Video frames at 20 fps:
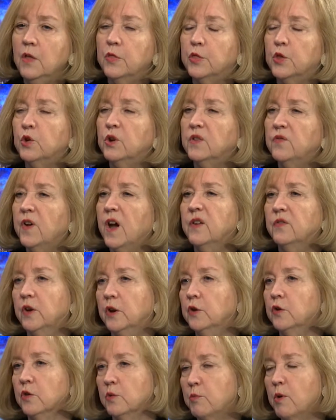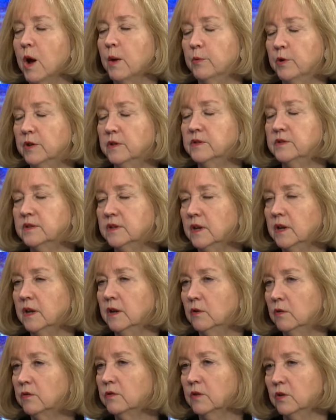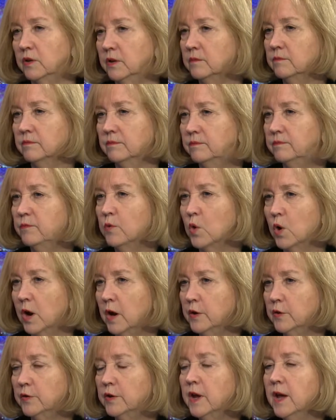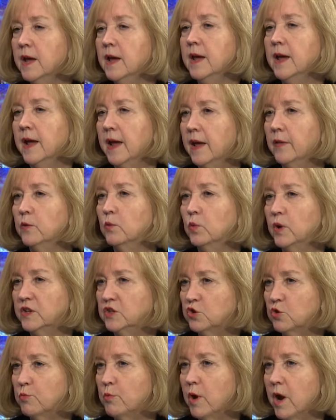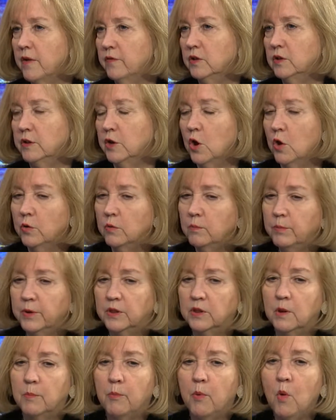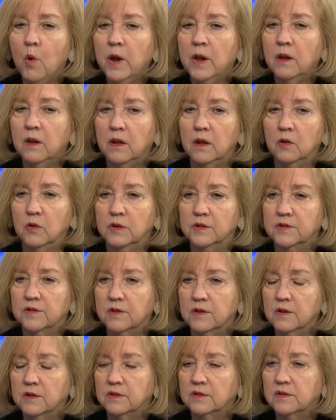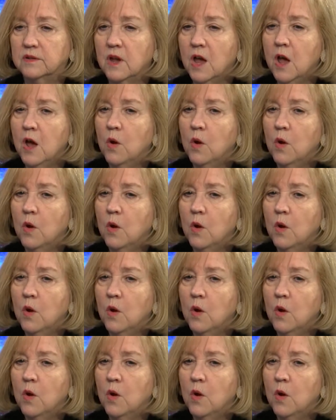3,500 the property yeah. of the city or 3,400 and the rest are privately owned. But the point here is this.